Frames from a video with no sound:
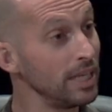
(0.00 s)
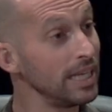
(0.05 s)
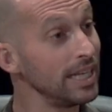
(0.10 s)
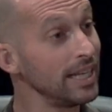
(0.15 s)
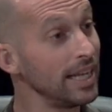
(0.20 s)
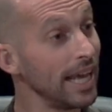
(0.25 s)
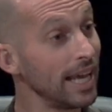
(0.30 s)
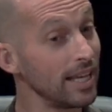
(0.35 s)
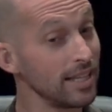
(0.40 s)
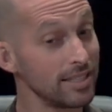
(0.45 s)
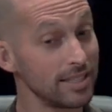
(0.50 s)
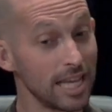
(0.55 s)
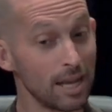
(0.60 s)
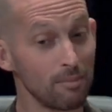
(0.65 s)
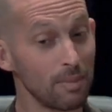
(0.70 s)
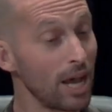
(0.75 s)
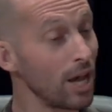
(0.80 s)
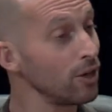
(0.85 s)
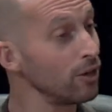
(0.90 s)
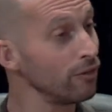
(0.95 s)
to step
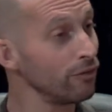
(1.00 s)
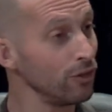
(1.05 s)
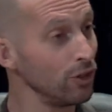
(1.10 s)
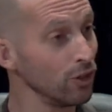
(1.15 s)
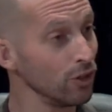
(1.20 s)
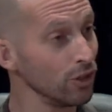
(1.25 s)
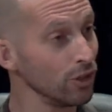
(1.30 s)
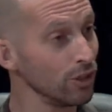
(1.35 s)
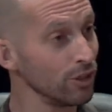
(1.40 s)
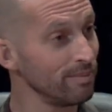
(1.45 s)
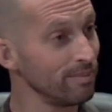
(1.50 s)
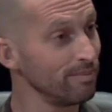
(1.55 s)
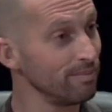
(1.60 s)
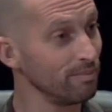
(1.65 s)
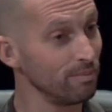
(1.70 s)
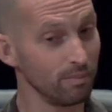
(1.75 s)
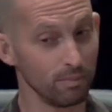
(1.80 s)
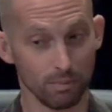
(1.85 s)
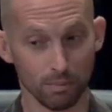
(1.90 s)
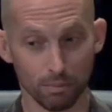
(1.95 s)
out of your
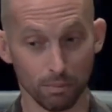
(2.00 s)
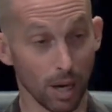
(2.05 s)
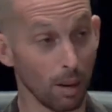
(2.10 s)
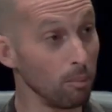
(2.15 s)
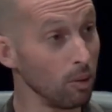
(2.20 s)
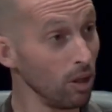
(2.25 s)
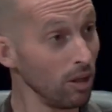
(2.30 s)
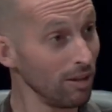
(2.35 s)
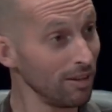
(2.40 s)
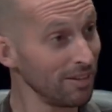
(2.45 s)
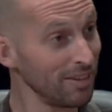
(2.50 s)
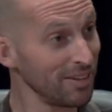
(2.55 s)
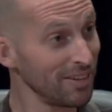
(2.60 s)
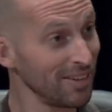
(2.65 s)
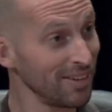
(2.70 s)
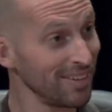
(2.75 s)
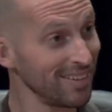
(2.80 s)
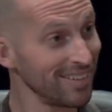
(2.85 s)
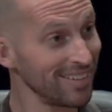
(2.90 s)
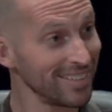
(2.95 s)
bubble,
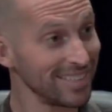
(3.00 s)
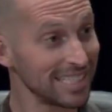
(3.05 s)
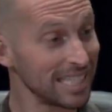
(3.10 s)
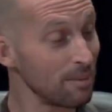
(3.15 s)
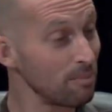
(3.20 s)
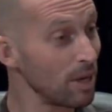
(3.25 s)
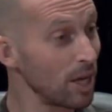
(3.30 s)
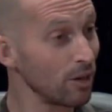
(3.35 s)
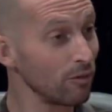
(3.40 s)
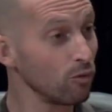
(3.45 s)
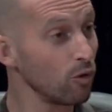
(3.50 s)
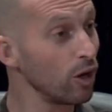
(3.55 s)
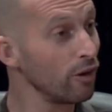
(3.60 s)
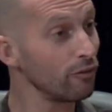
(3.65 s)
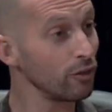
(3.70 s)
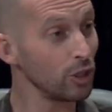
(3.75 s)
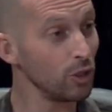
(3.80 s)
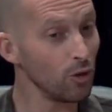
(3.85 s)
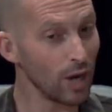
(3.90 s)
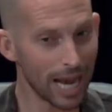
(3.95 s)
step out of wherever
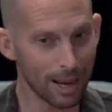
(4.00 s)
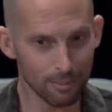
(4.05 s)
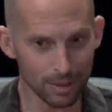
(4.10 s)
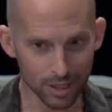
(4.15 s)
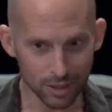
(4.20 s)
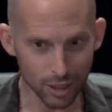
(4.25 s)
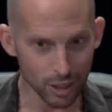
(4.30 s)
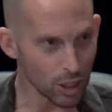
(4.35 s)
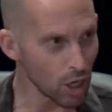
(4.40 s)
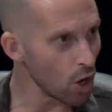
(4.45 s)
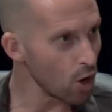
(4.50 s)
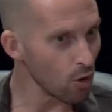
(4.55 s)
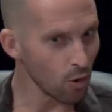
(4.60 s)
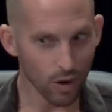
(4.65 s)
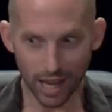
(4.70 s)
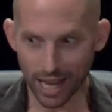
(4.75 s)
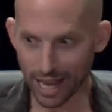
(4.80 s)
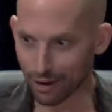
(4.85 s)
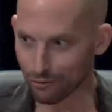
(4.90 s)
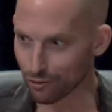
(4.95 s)
you happen to know
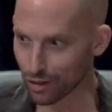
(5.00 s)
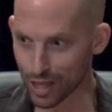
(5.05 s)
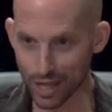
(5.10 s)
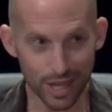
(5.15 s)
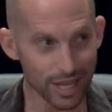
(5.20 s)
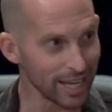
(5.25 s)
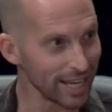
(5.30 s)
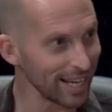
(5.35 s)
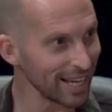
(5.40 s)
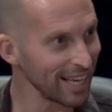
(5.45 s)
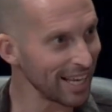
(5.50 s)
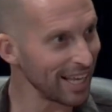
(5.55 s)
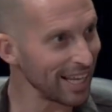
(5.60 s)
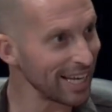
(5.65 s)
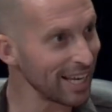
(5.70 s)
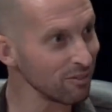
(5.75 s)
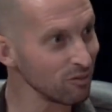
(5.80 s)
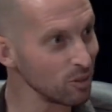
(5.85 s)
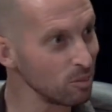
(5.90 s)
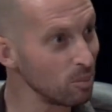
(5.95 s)
everything and
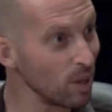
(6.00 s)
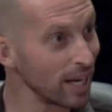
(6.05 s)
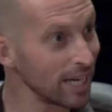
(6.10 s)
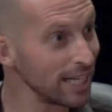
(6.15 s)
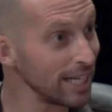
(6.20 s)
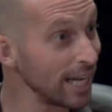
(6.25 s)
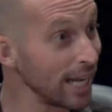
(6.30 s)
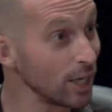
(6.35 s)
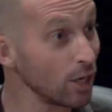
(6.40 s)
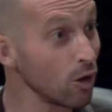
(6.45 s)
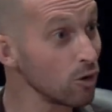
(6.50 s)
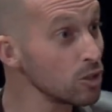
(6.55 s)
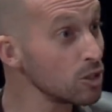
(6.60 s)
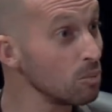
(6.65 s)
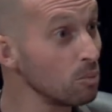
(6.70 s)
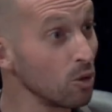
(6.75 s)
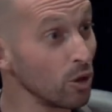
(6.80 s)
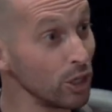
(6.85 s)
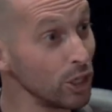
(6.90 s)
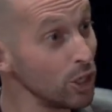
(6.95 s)
everybody, and go
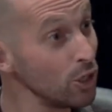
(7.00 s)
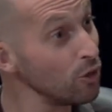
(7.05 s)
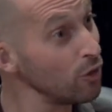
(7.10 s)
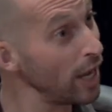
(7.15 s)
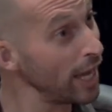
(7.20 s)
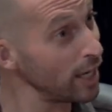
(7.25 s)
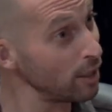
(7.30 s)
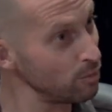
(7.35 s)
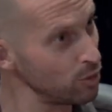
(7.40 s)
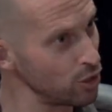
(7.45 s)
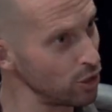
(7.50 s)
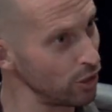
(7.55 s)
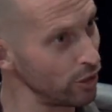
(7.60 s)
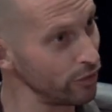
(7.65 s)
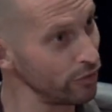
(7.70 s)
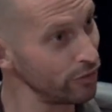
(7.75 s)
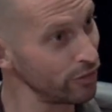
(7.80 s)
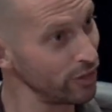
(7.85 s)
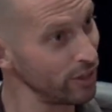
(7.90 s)
somewhere new and observe.